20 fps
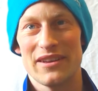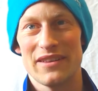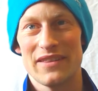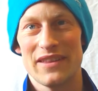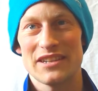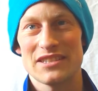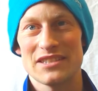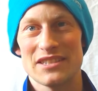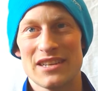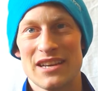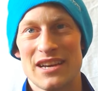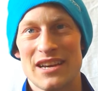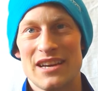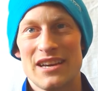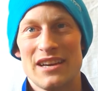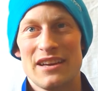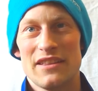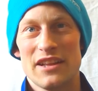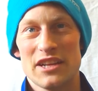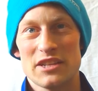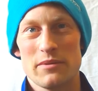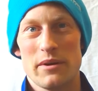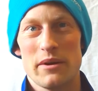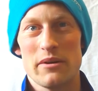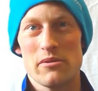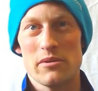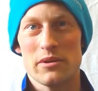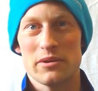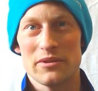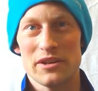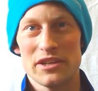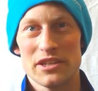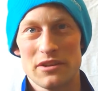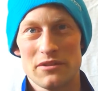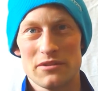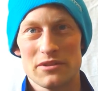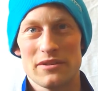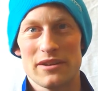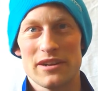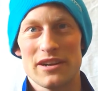And that's why we want to reach
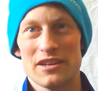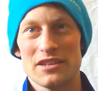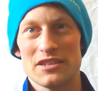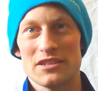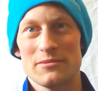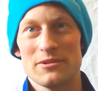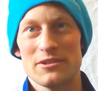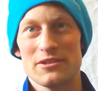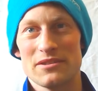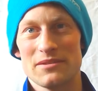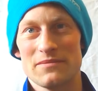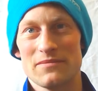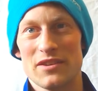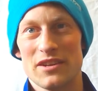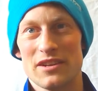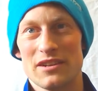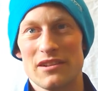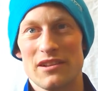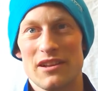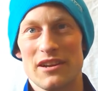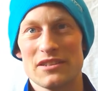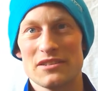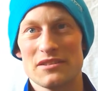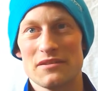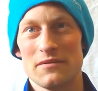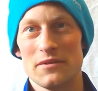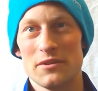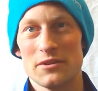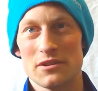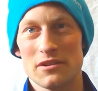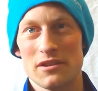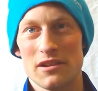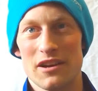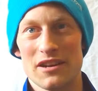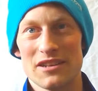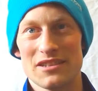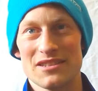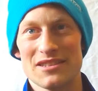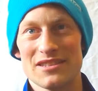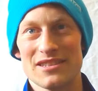out to our customers and clients and future
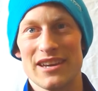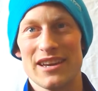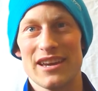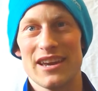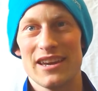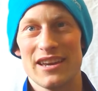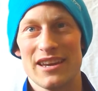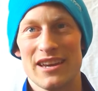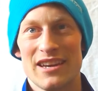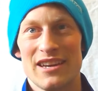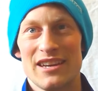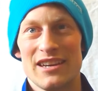clients and say, hey,